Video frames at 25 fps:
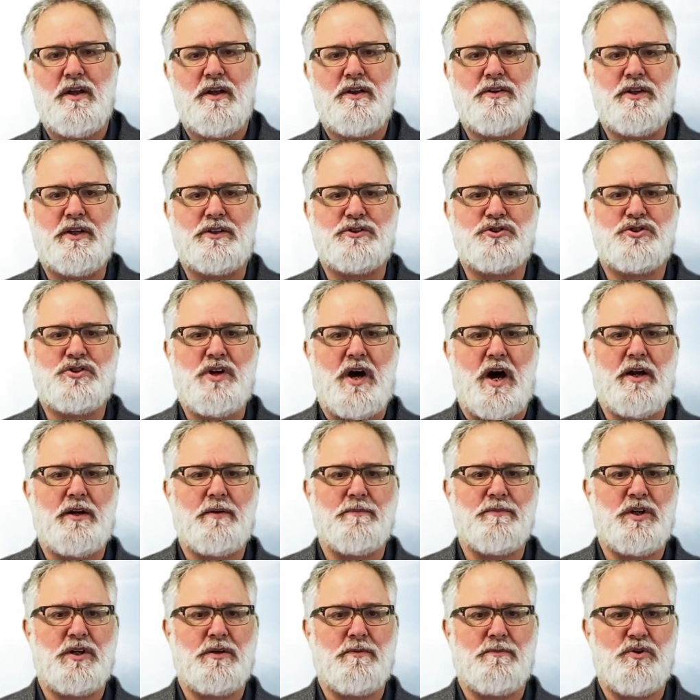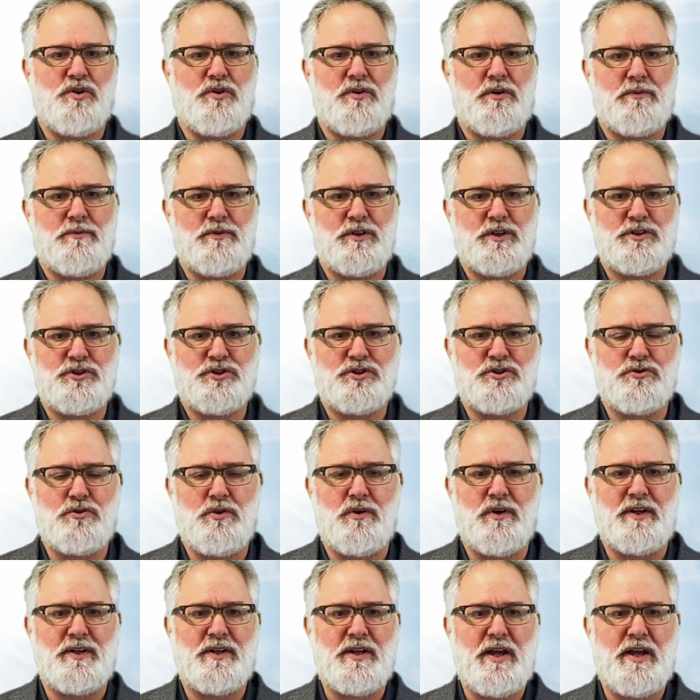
that Sodom and Gomorrah were destroyed.